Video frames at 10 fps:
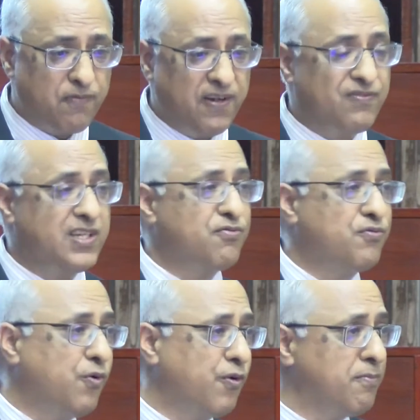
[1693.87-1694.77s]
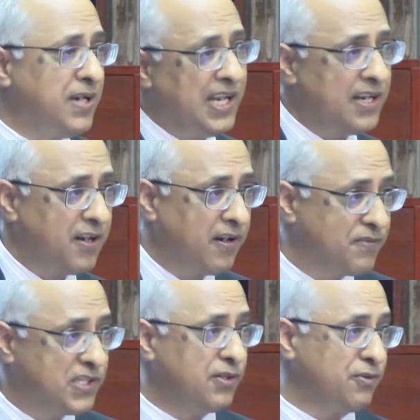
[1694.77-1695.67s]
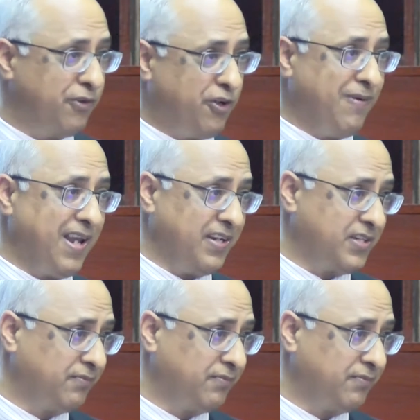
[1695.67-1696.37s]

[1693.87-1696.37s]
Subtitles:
54 million ton of CO2 equivalent.